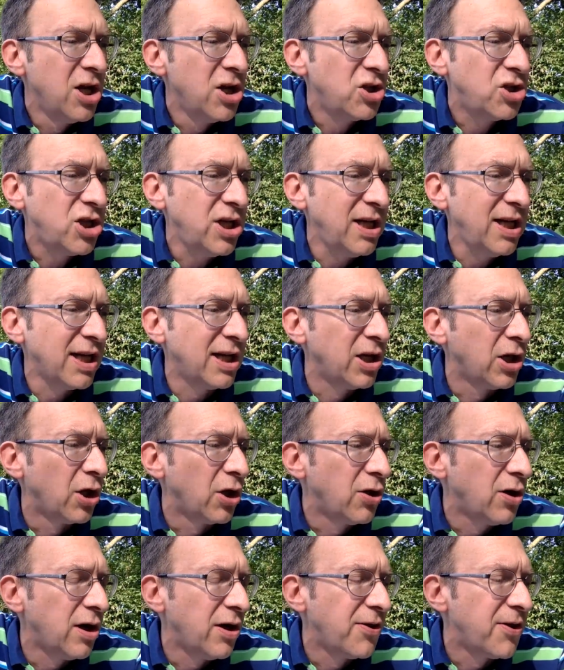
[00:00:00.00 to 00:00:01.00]
She didn't
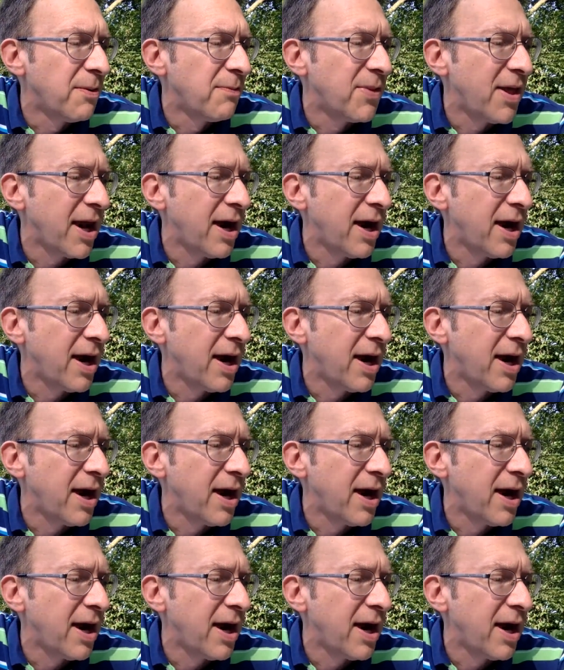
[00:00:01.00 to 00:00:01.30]
lure them